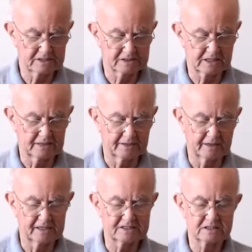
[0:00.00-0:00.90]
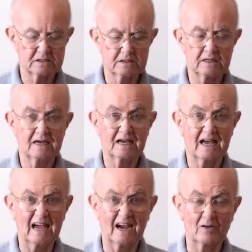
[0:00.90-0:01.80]
It's got a nice
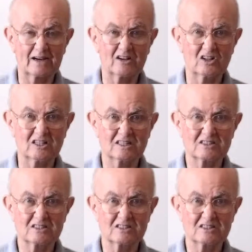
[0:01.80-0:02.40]
aerial